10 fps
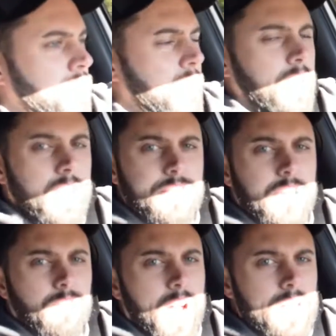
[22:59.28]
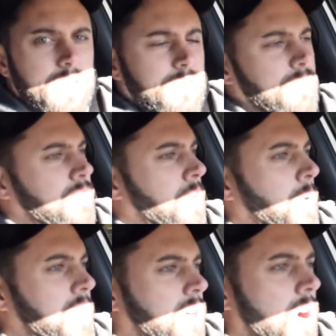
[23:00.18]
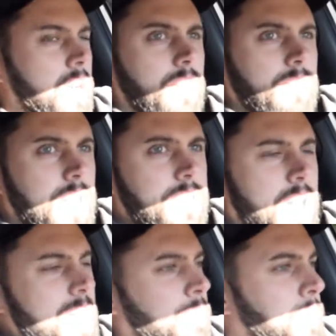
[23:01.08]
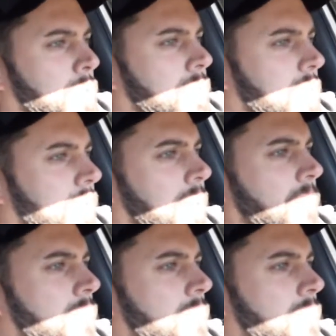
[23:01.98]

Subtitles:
realistic race for what the car is capable of doing.